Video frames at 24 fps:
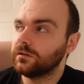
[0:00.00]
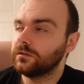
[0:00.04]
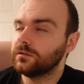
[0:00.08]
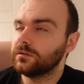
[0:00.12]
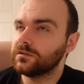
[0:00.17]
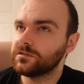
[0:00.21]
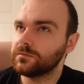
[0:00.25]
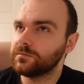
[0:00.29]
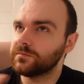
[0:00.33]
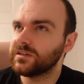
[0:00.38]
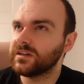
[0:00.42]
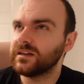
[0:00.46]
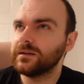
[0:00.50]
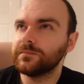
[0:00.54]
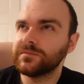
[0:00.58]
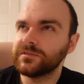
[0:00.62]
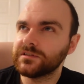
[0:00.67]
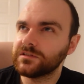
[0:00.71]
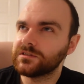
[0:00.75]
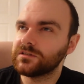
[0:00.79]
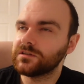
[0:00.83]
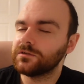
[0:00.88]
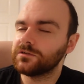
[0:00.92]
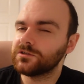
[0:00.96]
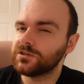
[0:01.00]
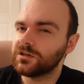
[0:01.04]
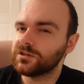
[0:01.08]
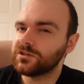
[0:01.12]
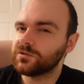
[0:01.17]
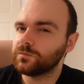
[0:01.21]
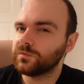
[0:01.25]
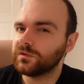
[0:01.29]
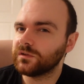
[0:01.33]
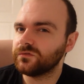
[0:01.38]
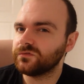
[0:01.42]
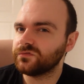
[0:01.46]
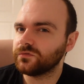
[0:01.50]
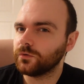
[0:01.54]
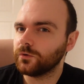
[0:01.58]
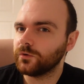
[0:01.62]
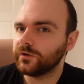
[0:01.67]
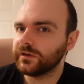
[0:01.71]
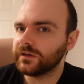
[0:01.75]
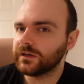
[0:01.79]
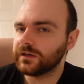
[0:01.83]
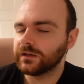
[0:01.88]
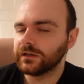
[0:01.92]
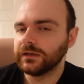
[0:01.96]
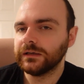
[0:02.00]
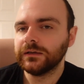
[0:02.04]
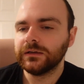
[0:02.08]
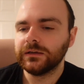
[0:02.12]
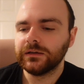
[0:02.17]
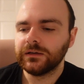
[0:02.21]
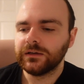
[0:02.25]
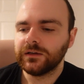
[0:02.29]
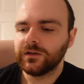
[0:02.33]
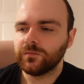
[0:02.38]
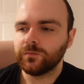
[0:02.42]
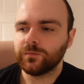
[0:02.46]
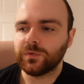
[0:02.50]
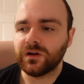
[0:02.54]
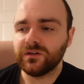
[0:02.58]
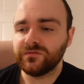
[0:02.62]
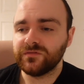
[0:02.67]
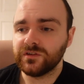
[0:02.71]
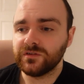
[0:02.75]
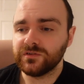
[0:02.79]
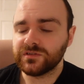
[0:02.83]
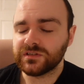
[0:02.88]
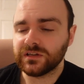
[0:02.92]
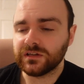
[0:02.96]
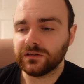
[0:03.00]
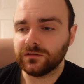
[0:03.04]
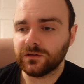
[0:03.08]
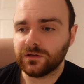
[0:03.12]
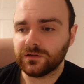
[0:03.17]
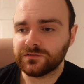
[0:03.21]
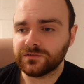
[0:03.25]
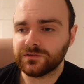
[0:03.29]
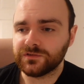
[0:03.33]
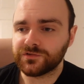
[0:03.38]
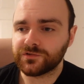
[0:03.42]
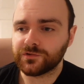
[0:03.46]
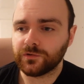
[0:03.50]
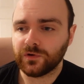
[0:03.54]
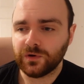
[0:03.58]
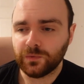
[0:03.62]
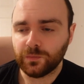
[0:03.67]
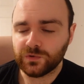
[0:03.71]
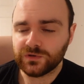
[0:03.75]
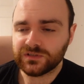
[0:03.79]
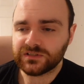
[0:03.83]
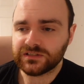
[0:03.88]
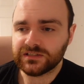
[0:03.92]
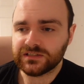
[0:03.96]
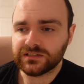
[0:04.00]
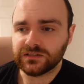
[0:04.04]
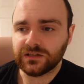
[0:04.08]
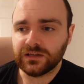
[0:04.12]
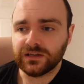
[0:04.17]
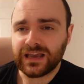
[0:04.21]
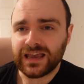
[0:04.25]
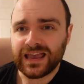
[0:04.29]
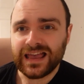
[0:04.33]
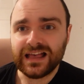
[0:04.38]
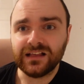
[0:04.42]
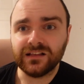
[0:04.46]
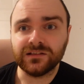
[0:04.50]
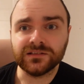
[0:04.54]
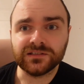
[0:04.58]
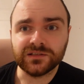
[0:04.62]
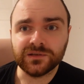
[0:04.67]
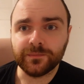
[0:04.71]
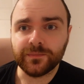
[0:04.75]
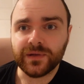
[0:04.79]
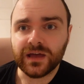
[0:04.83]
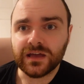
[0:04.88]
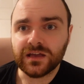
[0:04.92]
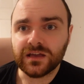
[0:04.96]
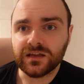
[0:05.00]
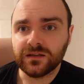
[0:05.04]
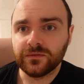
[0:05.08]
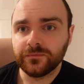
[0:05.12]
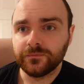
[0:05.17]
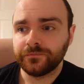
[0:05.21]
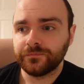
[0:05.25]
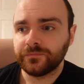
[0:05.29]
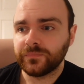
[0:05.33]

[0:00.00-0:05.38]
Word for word: sometimes in association with Laphroaig, but I've used it a lot to describe whiskies like Ailsa Bay,